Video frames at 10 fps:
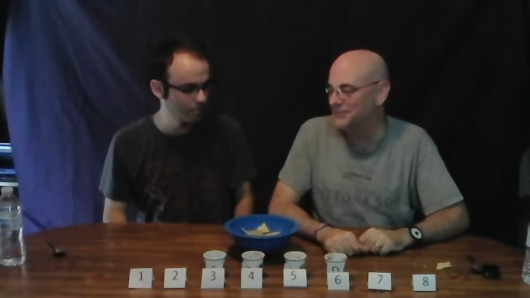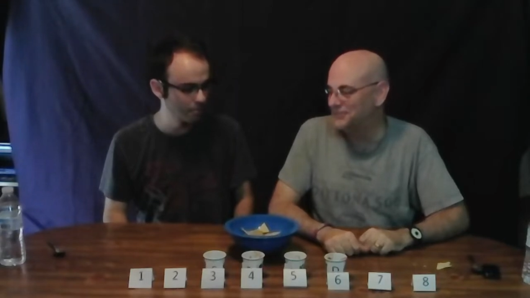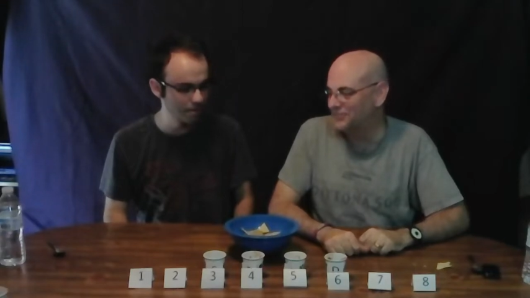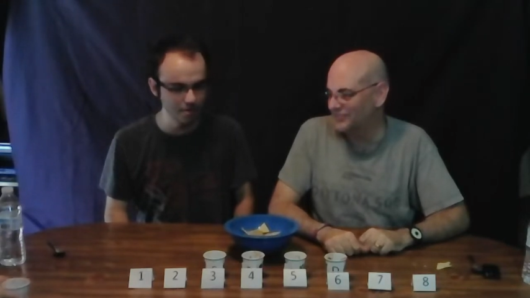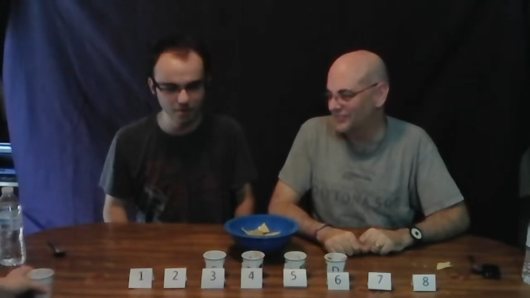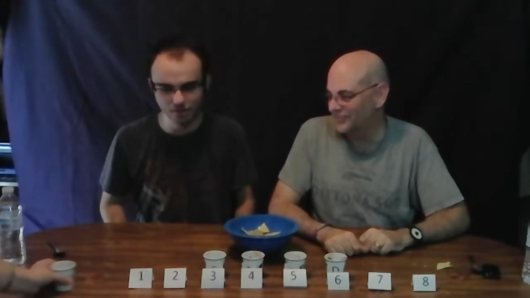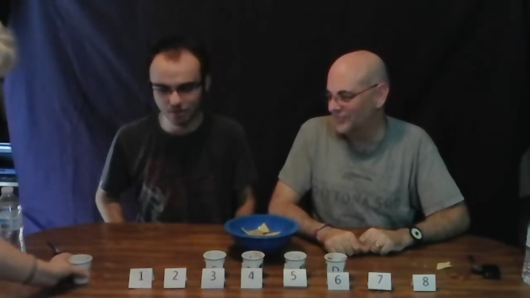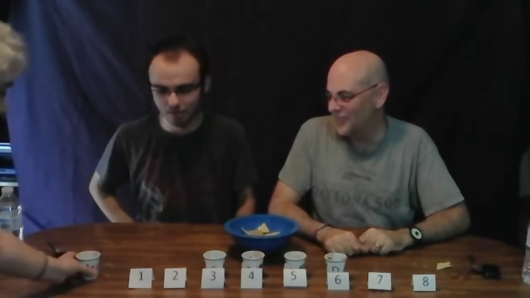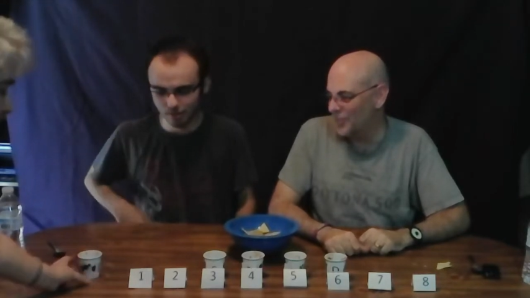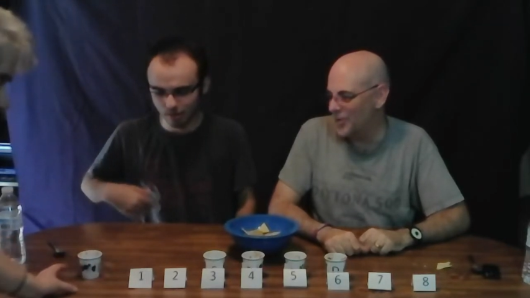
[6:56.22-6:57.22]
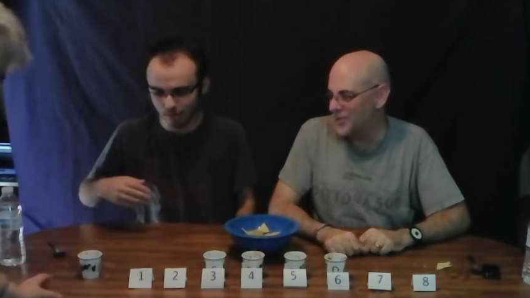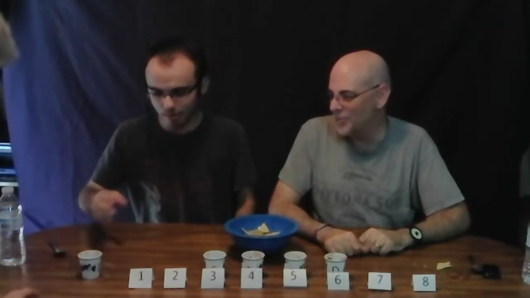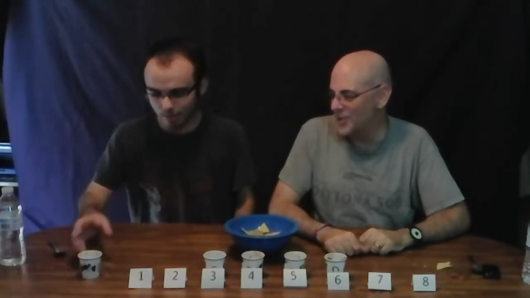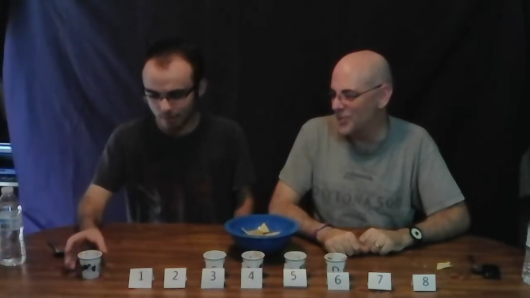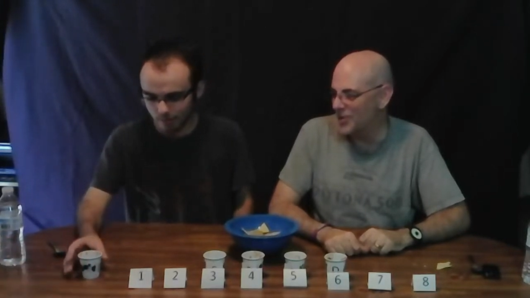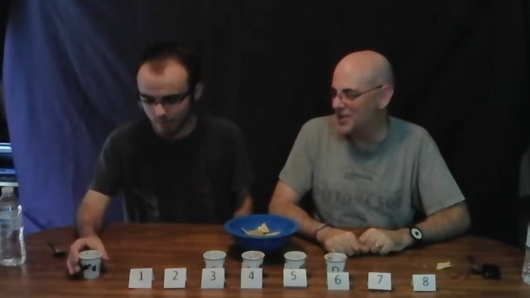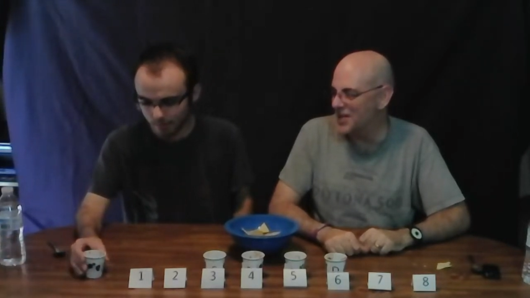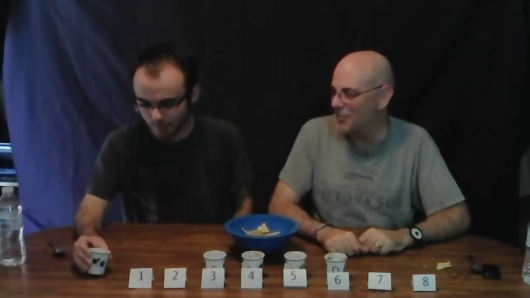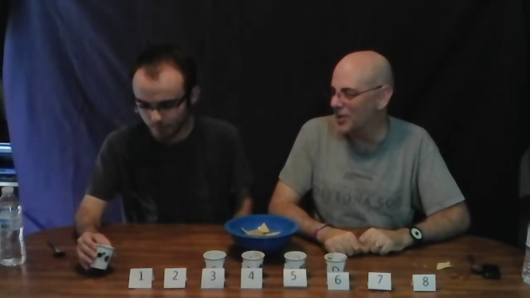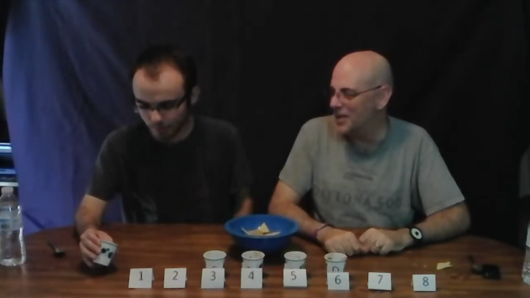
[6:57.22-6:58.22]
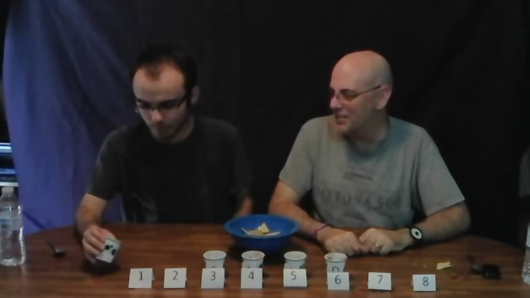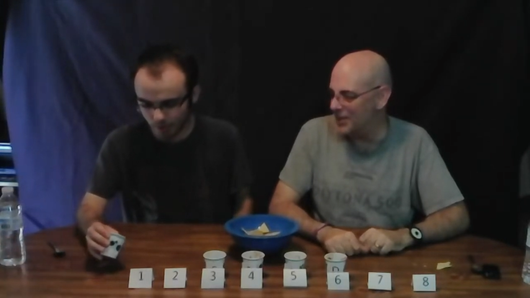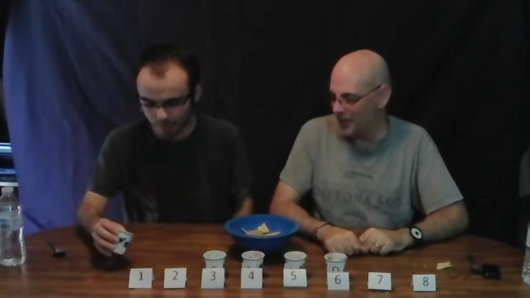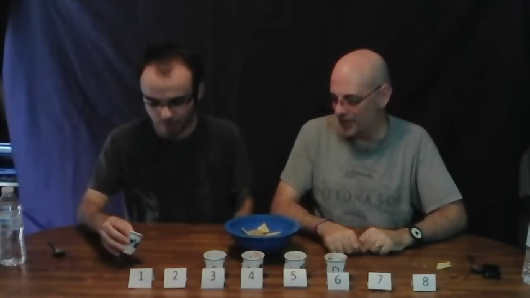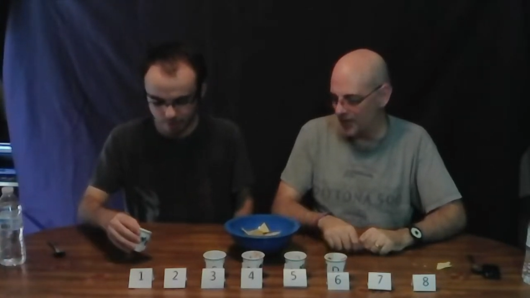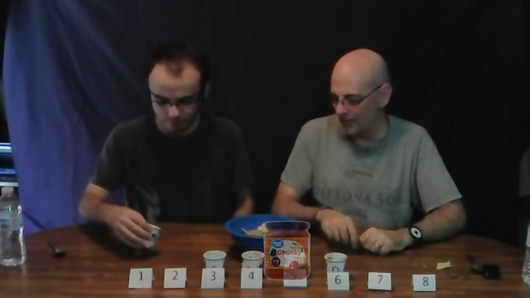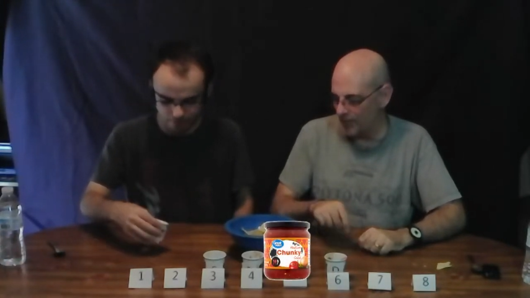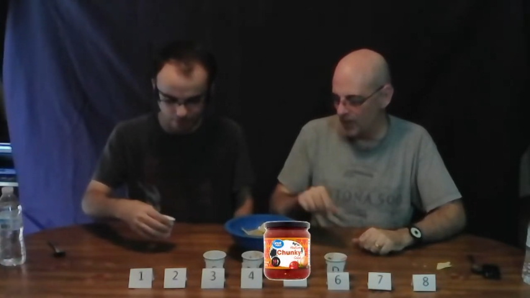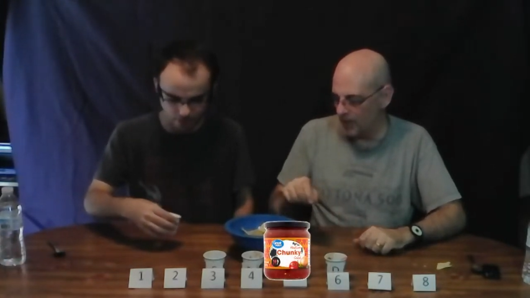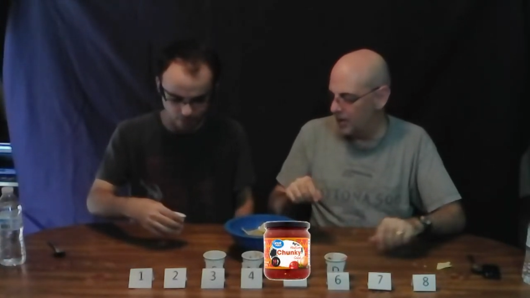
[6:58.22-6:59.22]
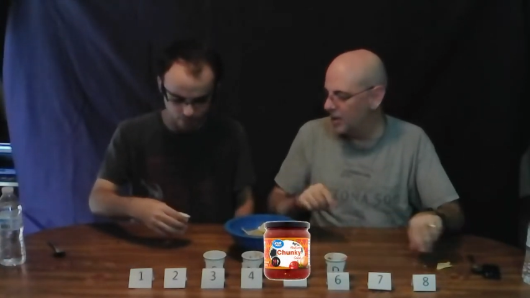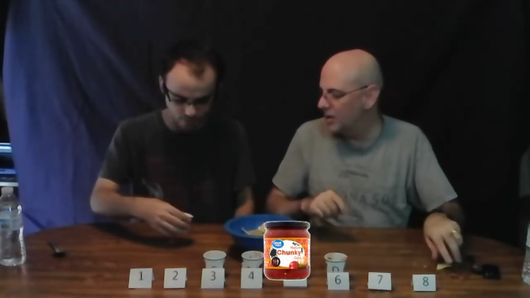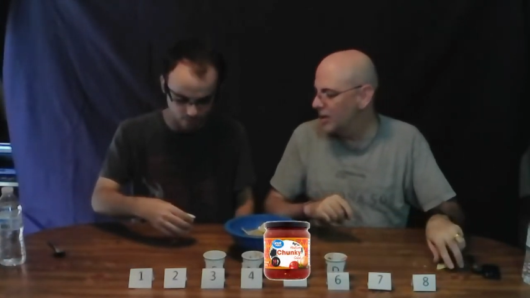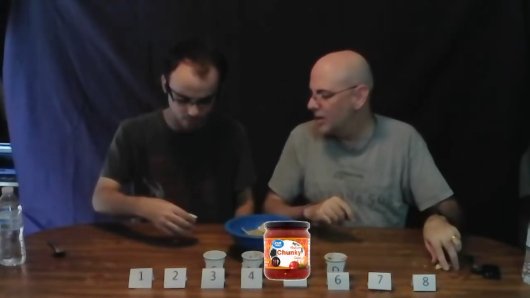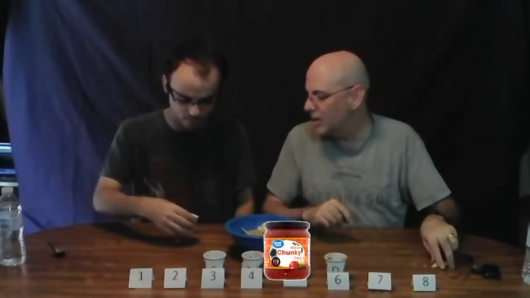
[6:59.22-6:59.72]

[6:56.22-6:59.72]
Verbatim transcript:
Speaker 1: Oh gosh. Once one that's not we're keeping. Look how red that is.